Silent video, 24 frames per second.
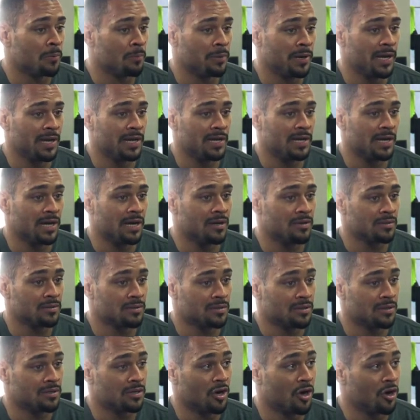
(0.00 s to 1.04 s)
I'm paying out
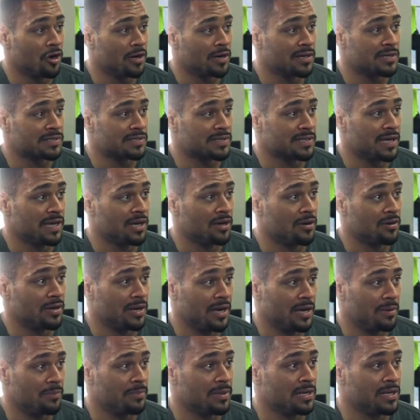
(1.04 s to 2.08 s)
RX scaled
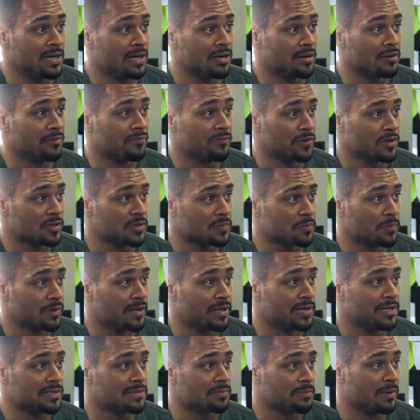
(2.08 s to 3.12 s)
and beginner first
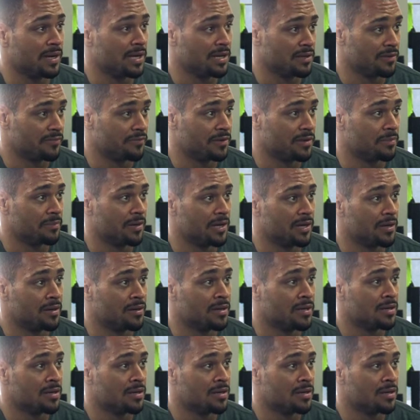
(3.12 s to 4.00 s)
place, male and female.